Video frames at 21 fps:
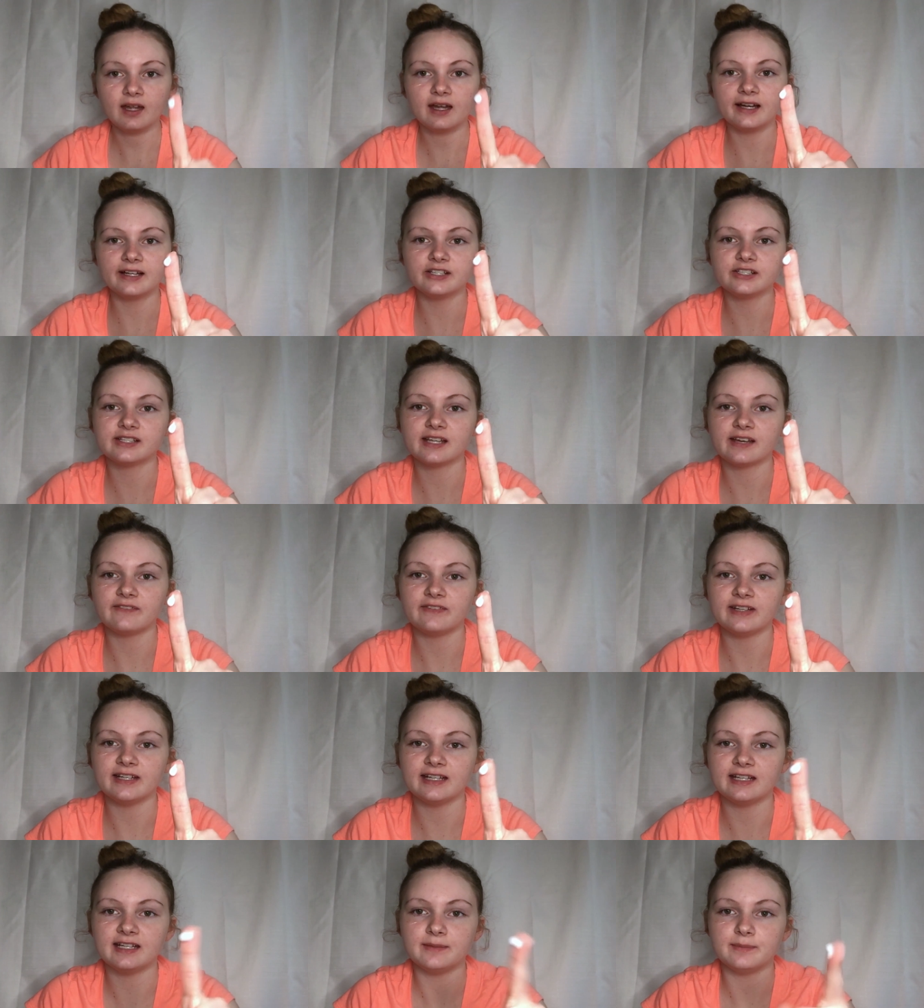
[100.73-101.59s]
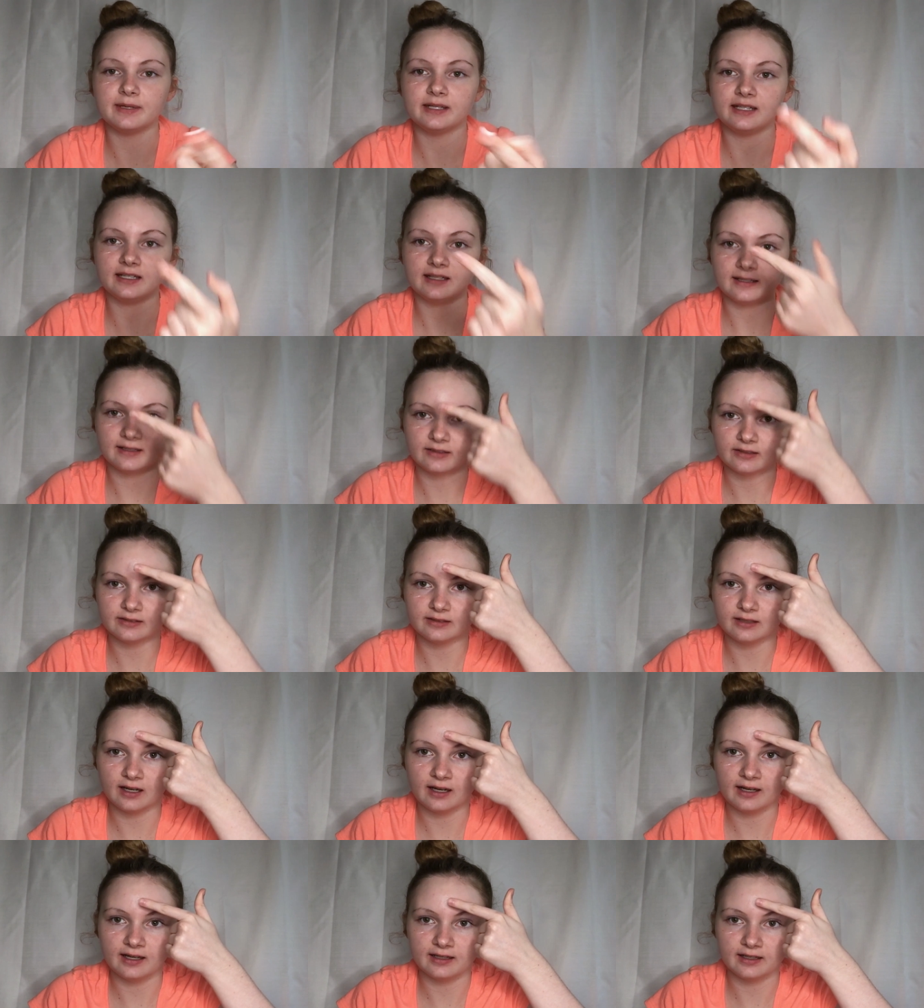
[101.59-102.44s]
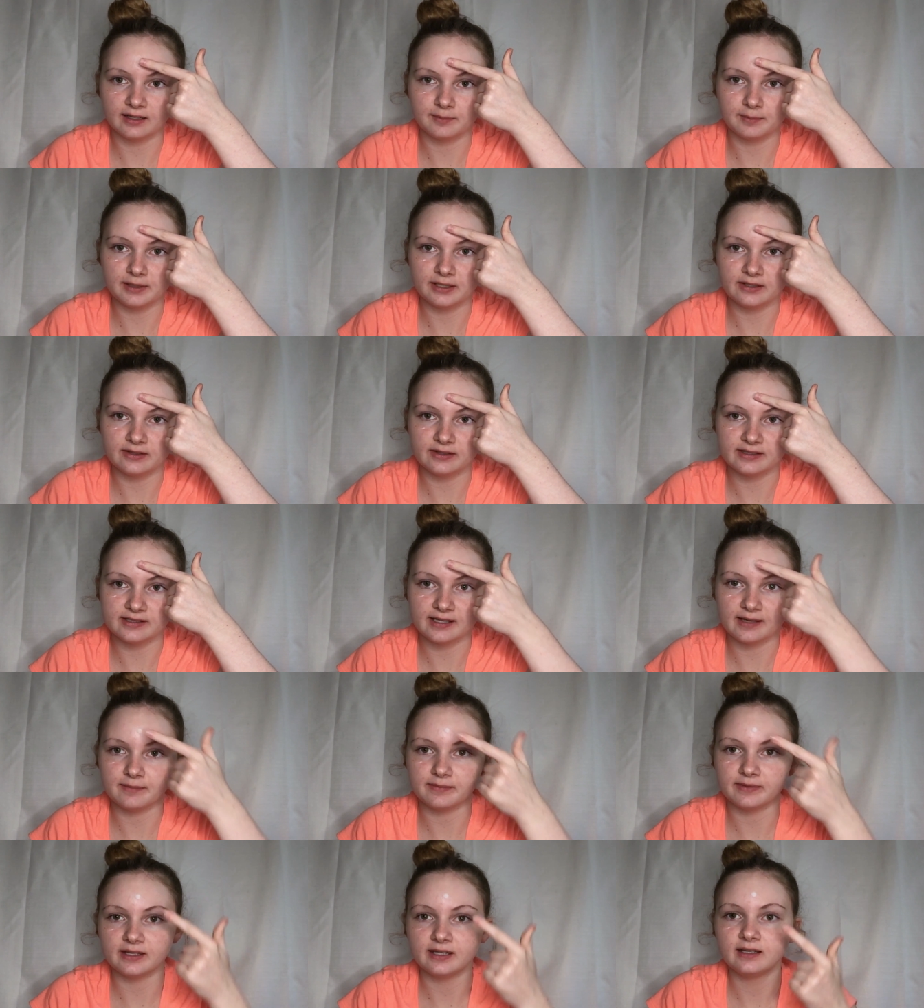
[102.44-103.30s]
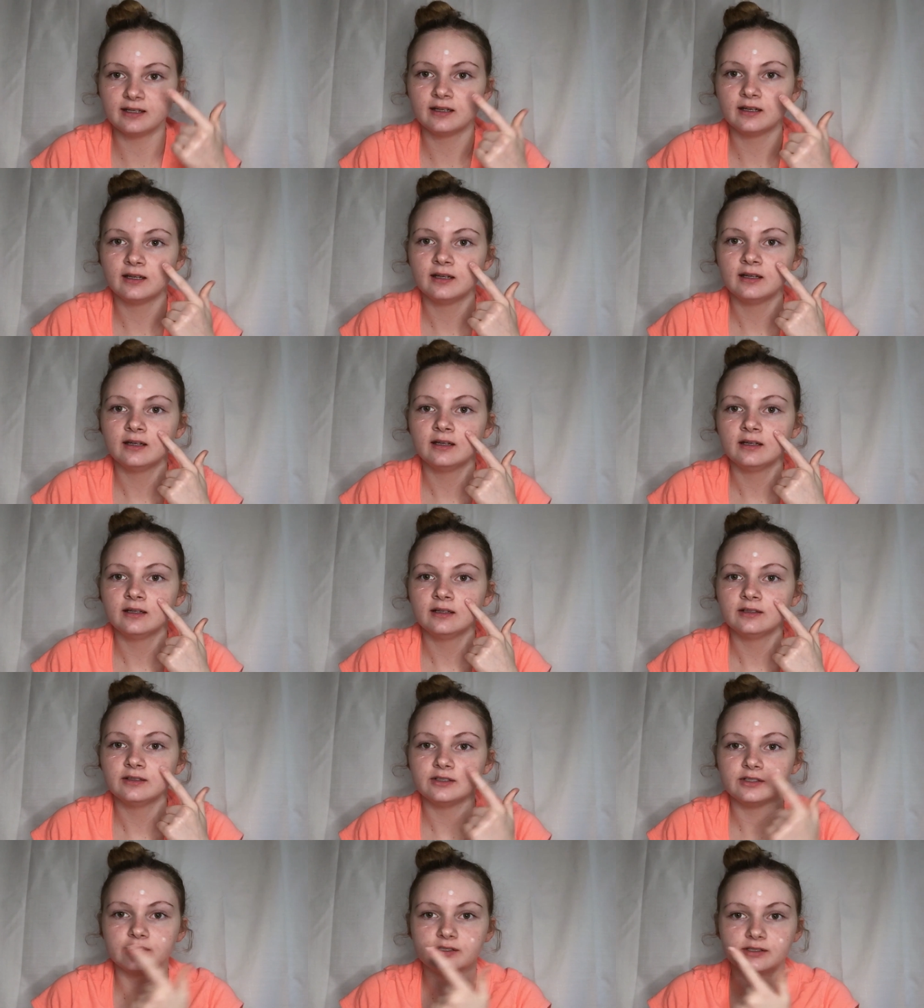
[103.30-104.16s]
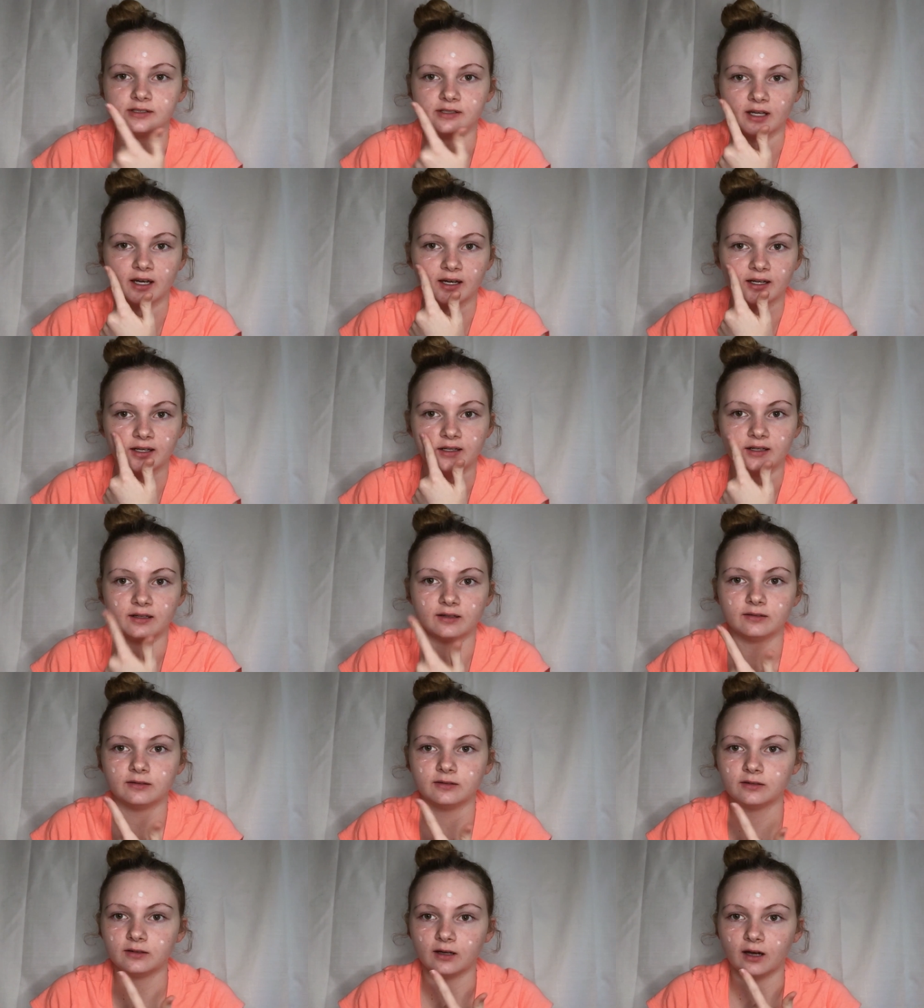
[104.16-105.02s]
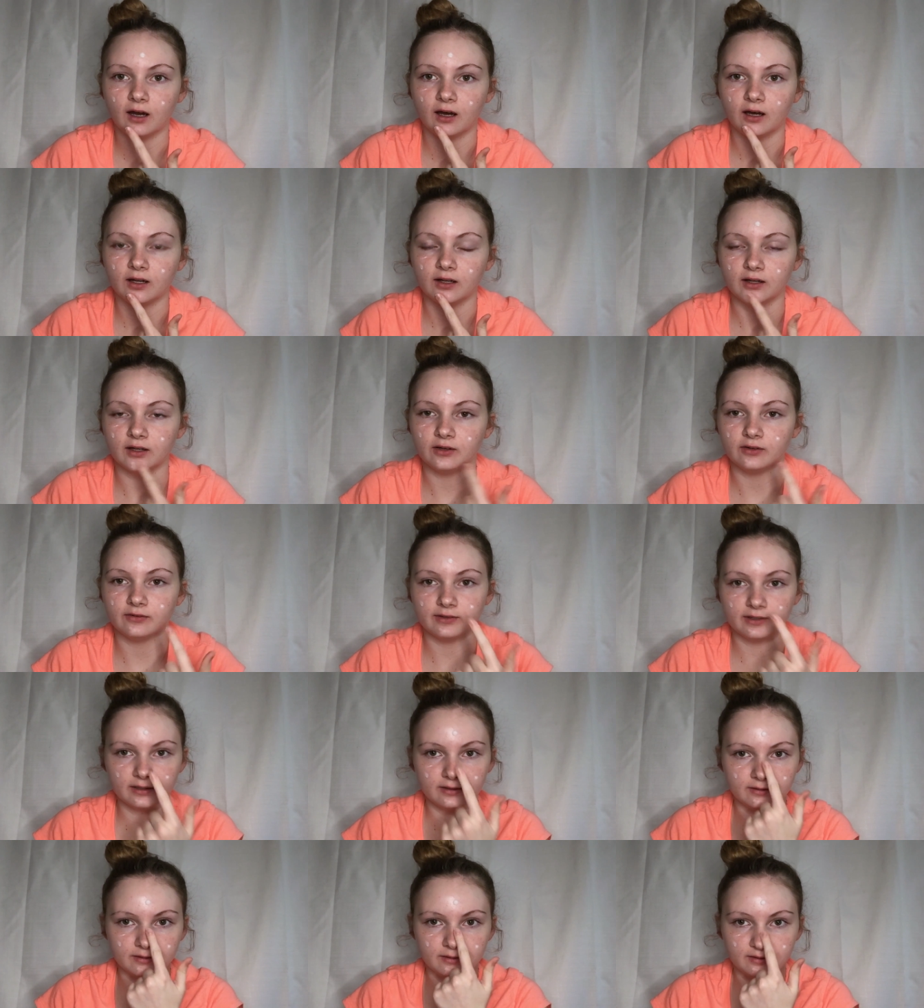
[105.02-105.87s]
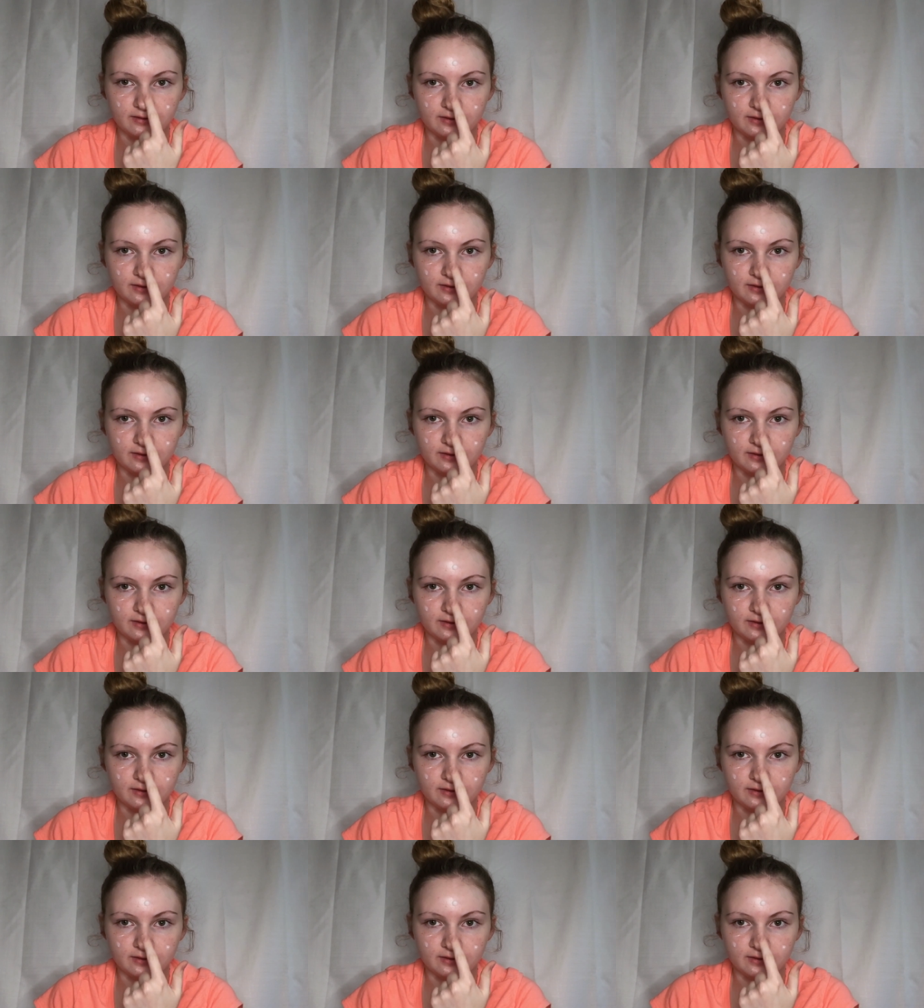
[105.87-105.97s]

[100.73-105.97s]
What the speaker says: I just have an itty bitty little dot, and I'm going to do the same thing. Just dot it all over.